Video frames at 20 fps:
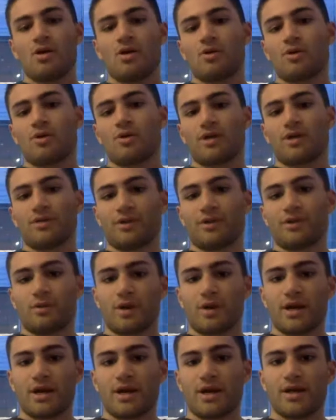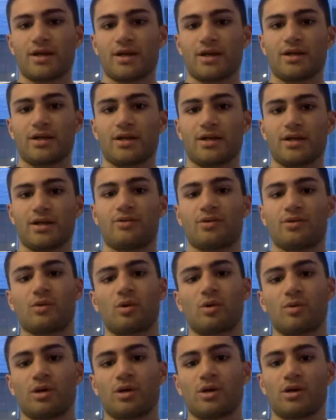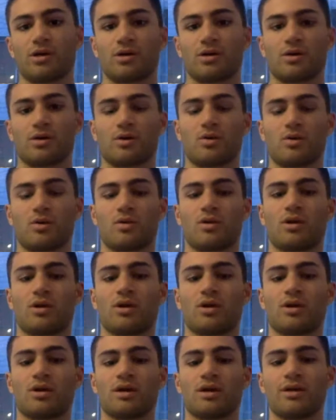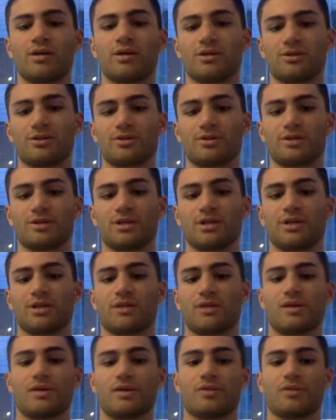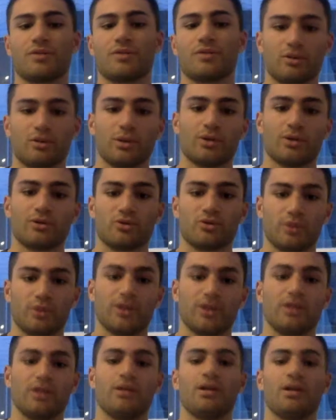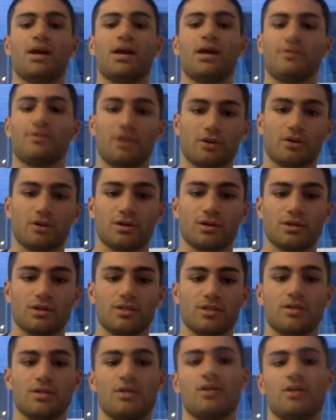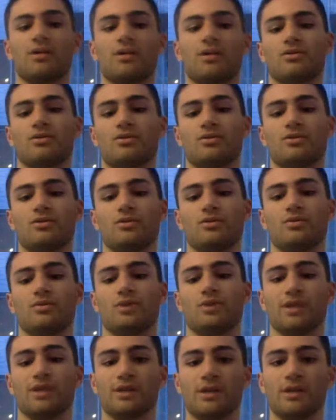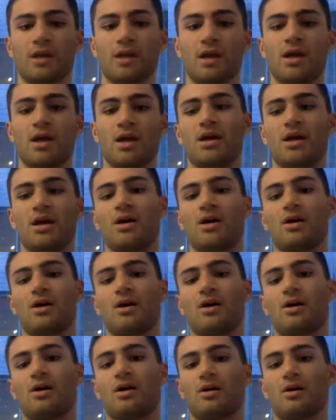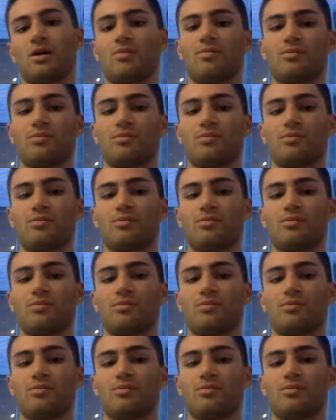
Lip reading: We're giving away either a Roma or a England jersey. You have to retweet our tweet and follow us to win. Uh,